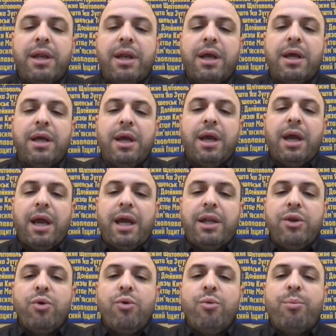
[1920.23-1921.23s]
and a
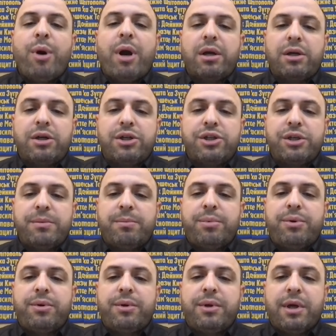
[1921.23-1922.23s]
new partnership
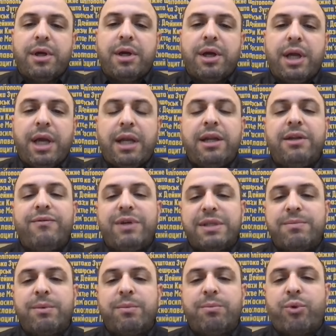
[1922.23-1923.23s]
and
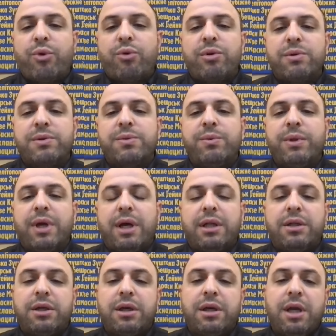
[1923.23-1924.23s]
investment programs with
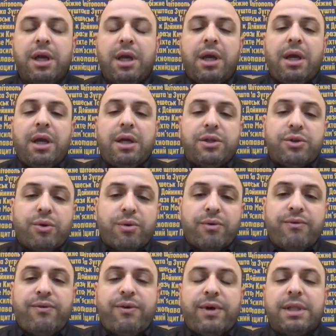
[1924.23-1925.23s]
other
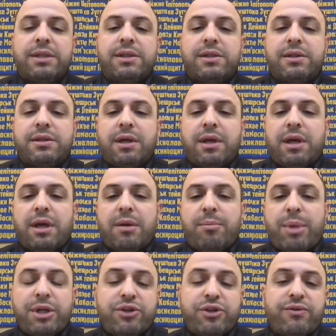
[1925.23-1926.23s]
sovereign funds,
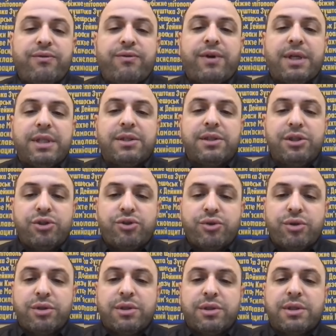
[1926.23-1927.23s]
pension funds,
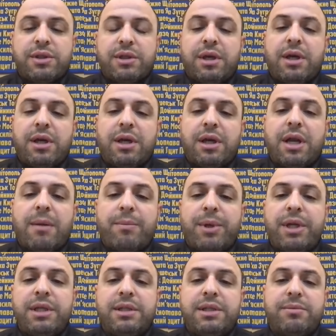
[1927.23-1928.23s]
insurance
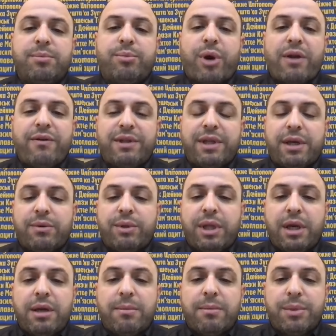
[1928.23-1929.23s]
companies, private
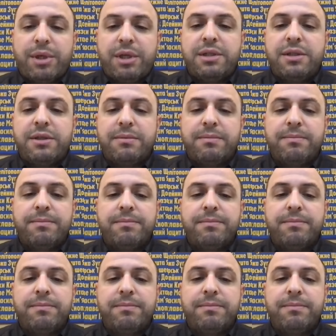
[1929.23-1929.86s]
equity companies.